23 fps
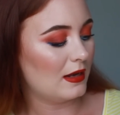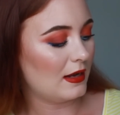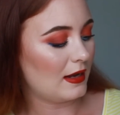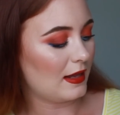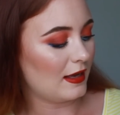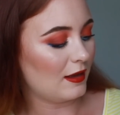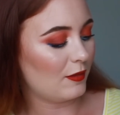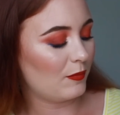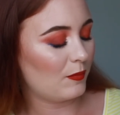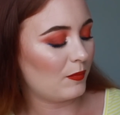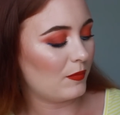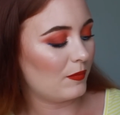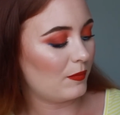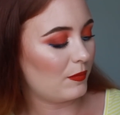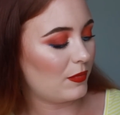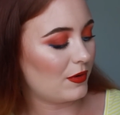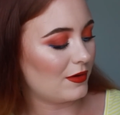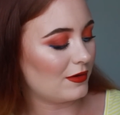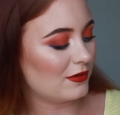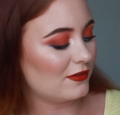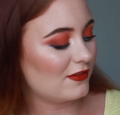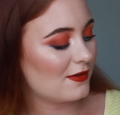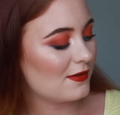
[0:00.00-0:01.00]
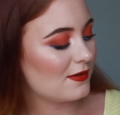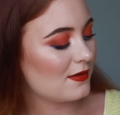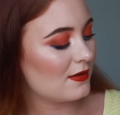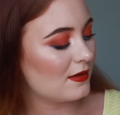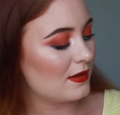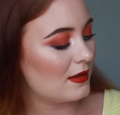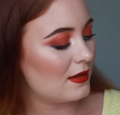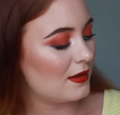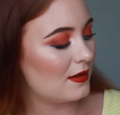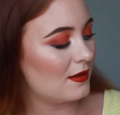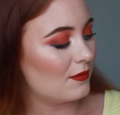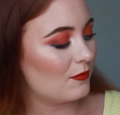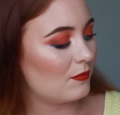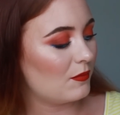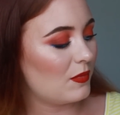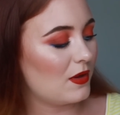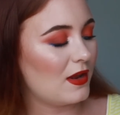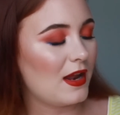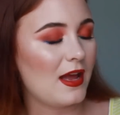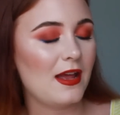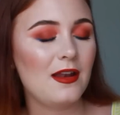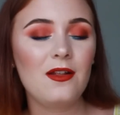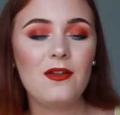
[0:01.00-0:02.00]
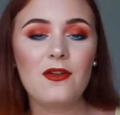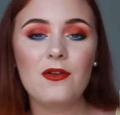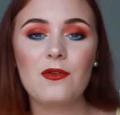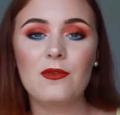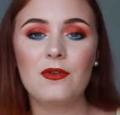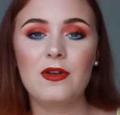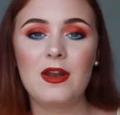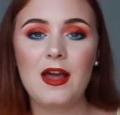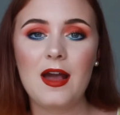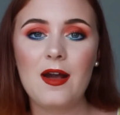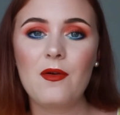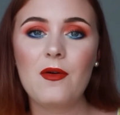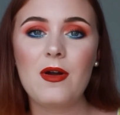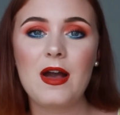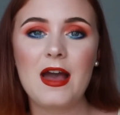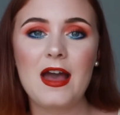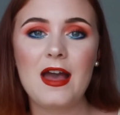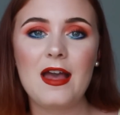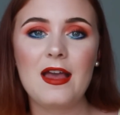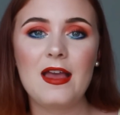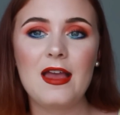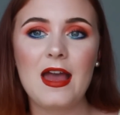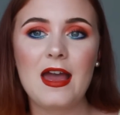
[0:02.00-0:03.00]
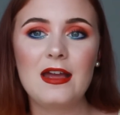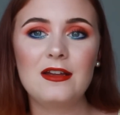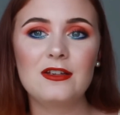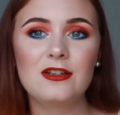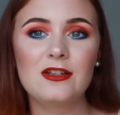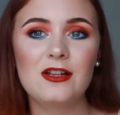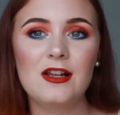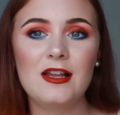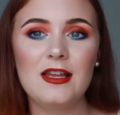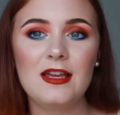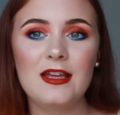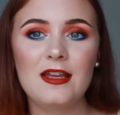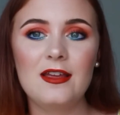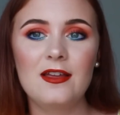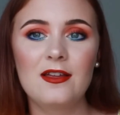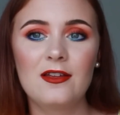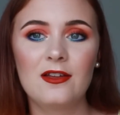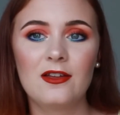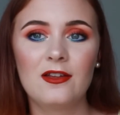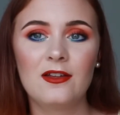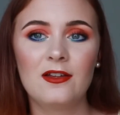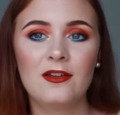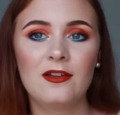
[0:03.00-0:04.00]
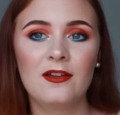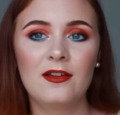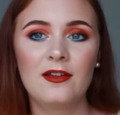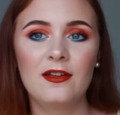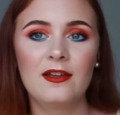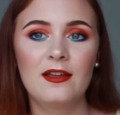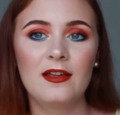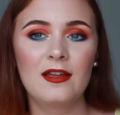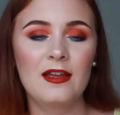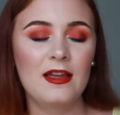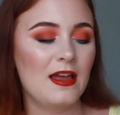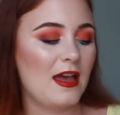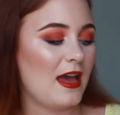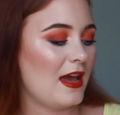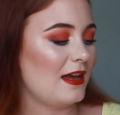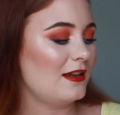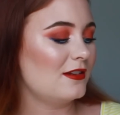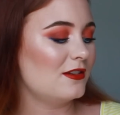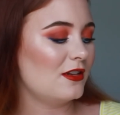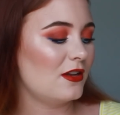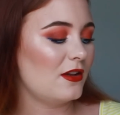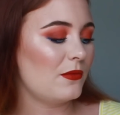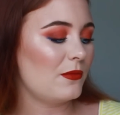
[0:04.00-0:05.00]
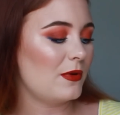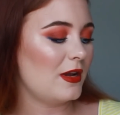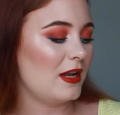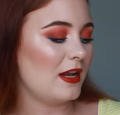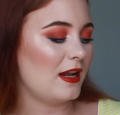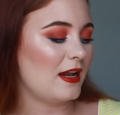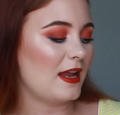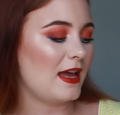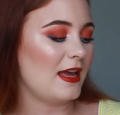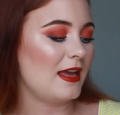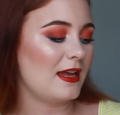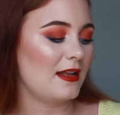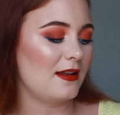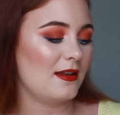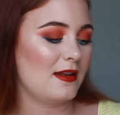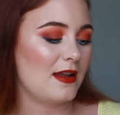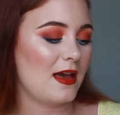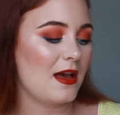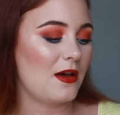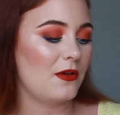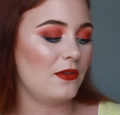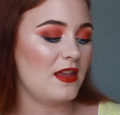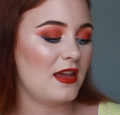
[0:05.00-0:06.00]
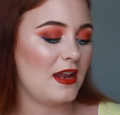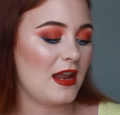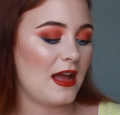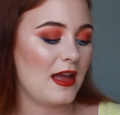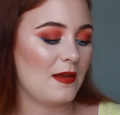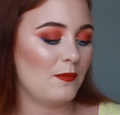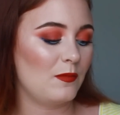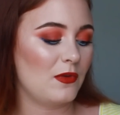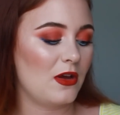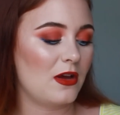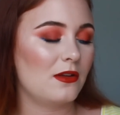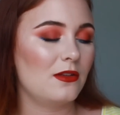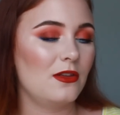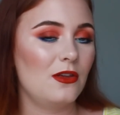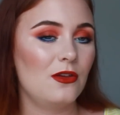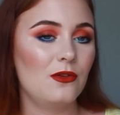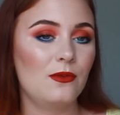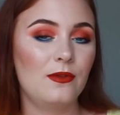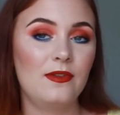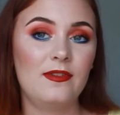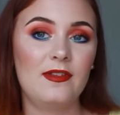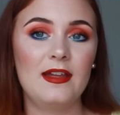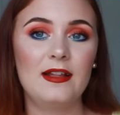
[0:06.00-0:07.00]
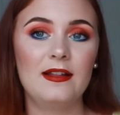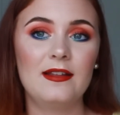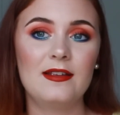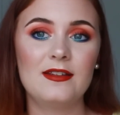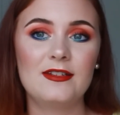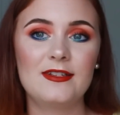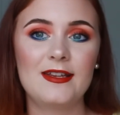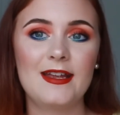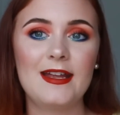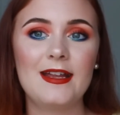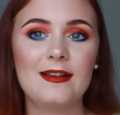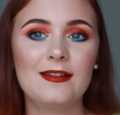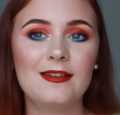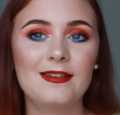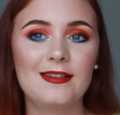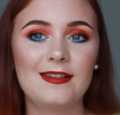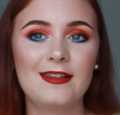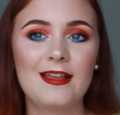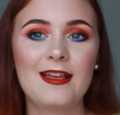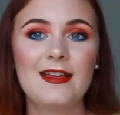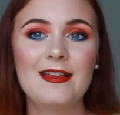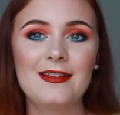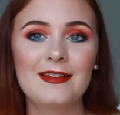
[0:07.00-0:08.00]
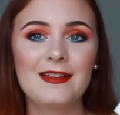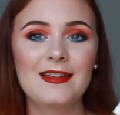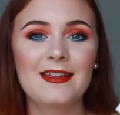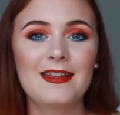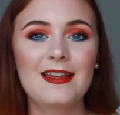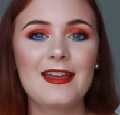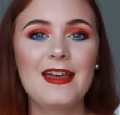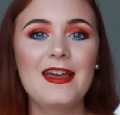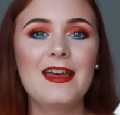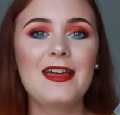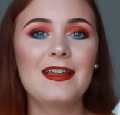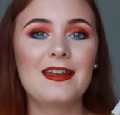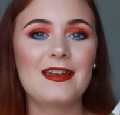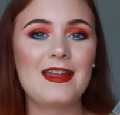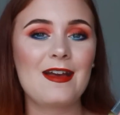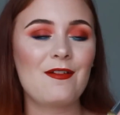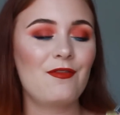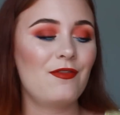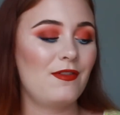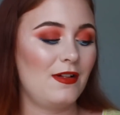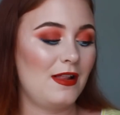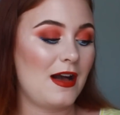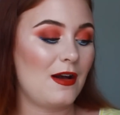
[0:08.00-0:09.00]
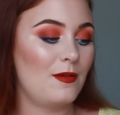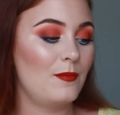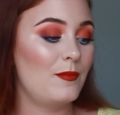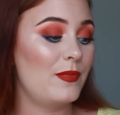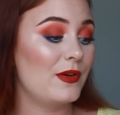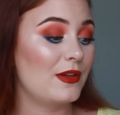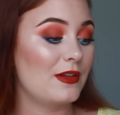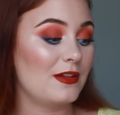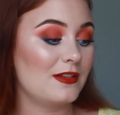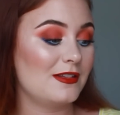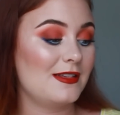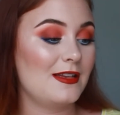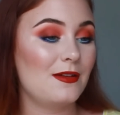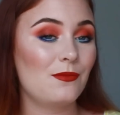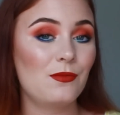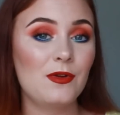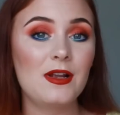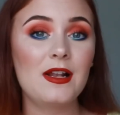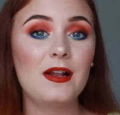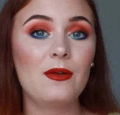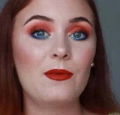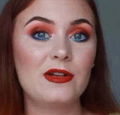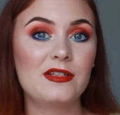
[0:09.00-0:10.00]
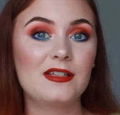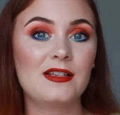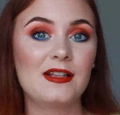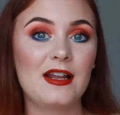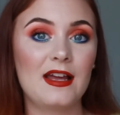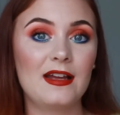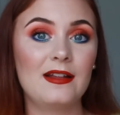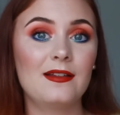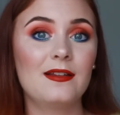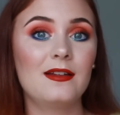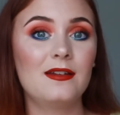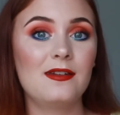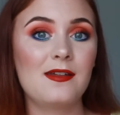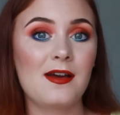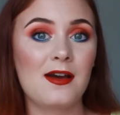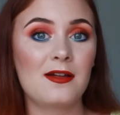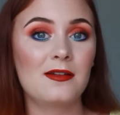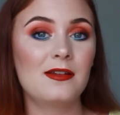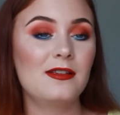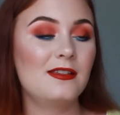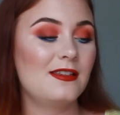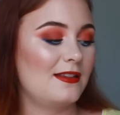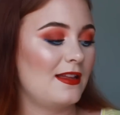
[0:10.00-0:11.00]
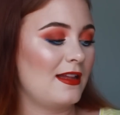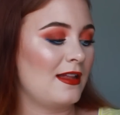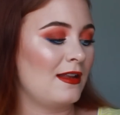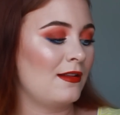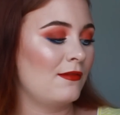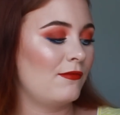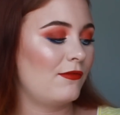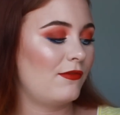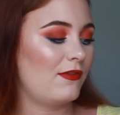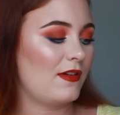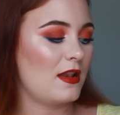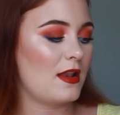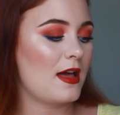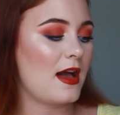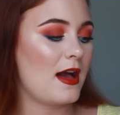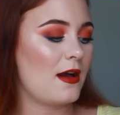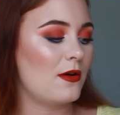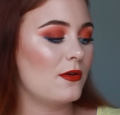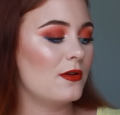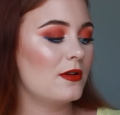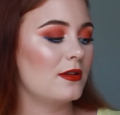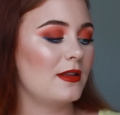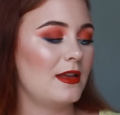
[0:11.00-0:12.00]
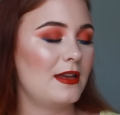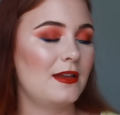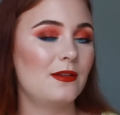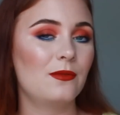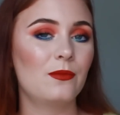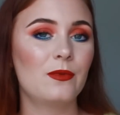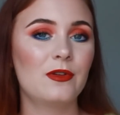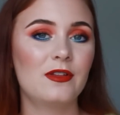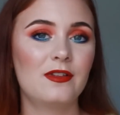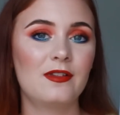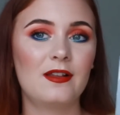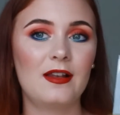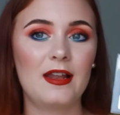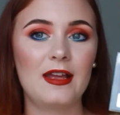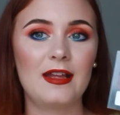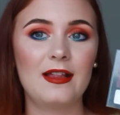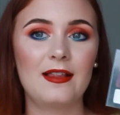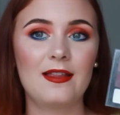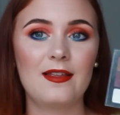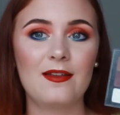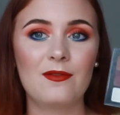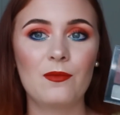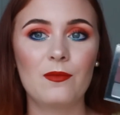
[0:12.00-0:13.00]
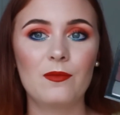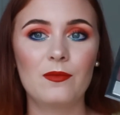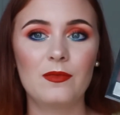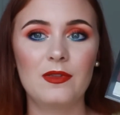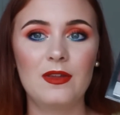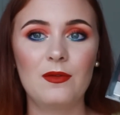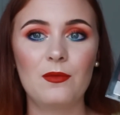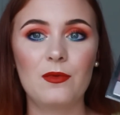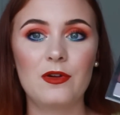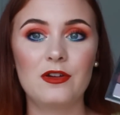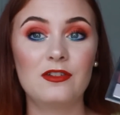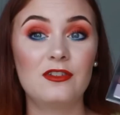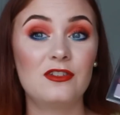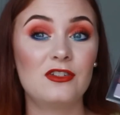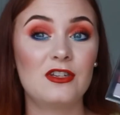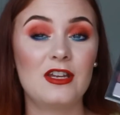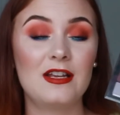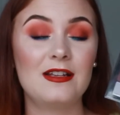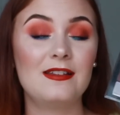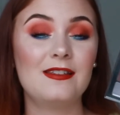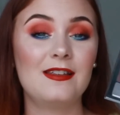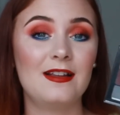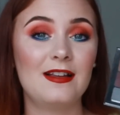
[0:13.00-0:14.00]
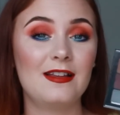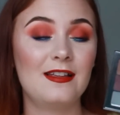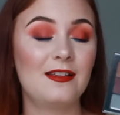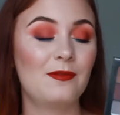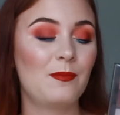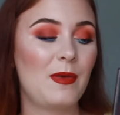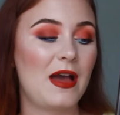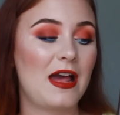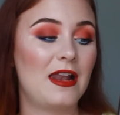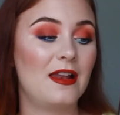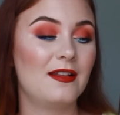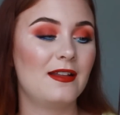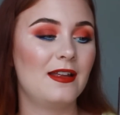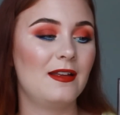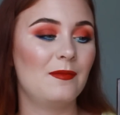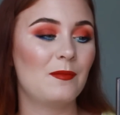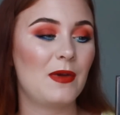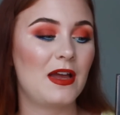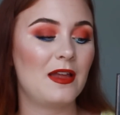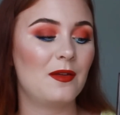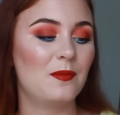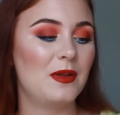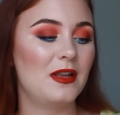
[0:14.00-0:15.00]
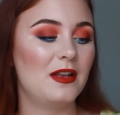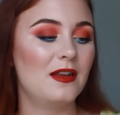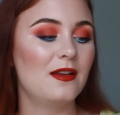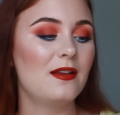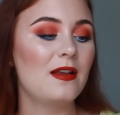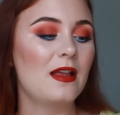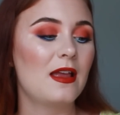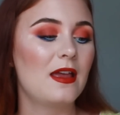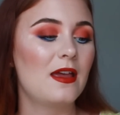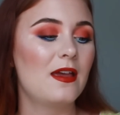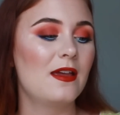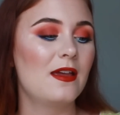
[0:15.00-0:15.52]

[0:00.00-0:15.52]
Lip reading: like person. But I don't know, now I actually really like it now that I'm not using the shades that fell out, because it really was like the duds that fell out. It was like the worst shades in this palette in my opinion.